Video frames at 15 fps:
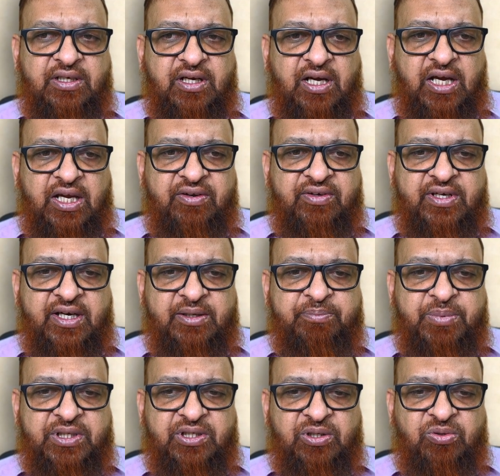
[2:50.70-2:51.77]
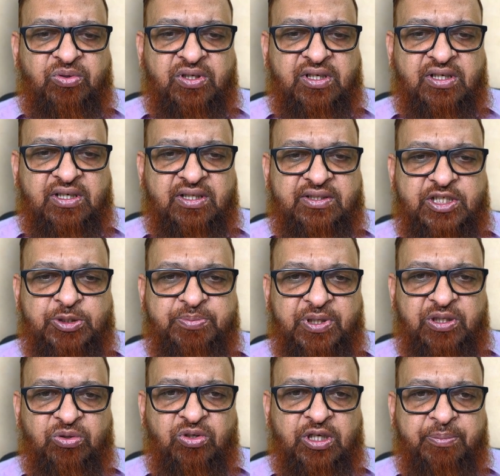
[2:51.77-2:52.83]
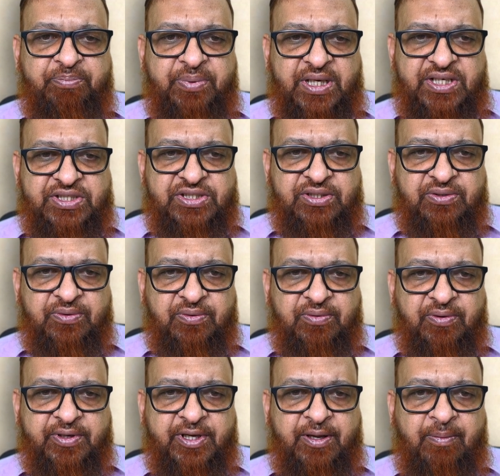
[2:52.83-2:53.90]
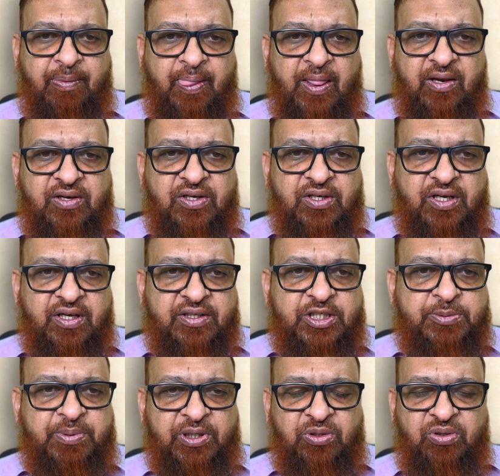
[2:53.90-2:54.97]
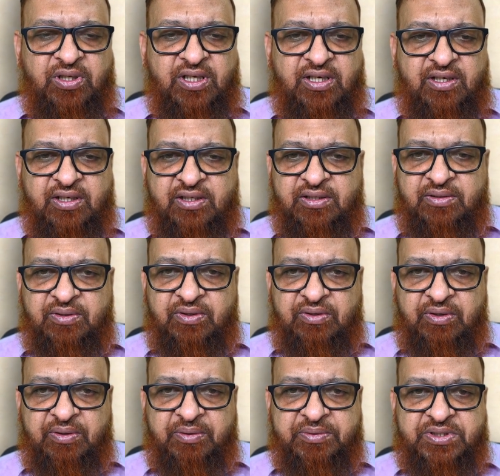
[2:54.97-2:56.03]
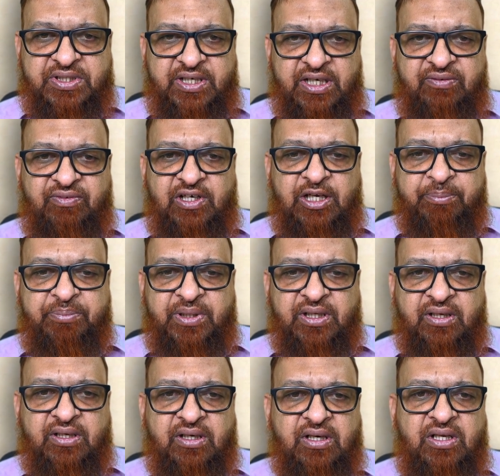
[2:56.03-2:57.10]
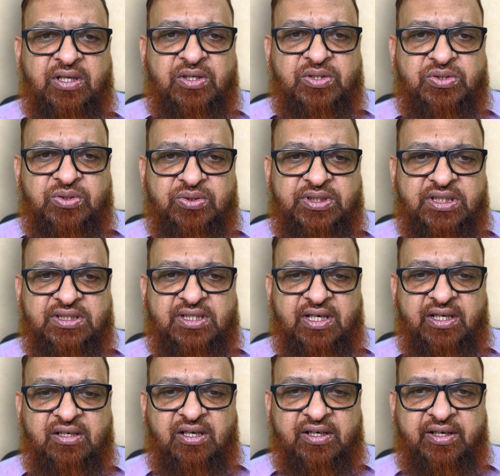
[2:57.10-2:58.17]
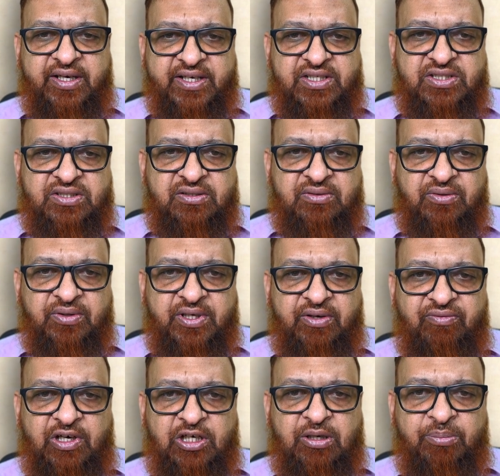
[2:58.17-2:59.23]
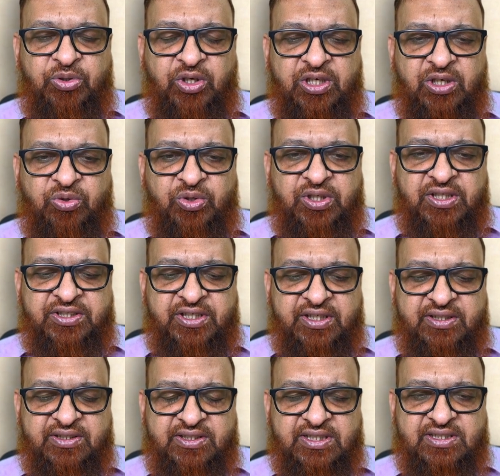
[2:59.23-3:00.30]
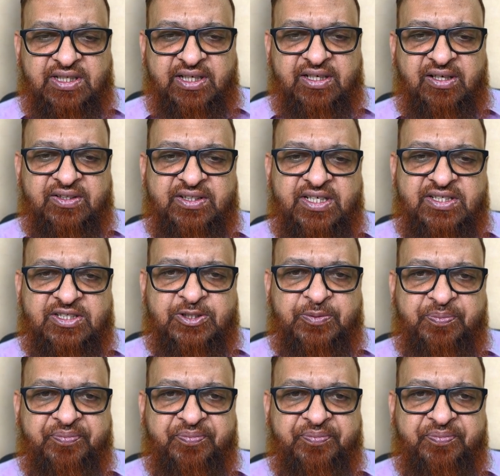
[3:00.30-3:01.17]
I get this particular page. Okay. This particular screen will appear. So just click on next. Okay. Welcome to Anaconda 3. Just click on this.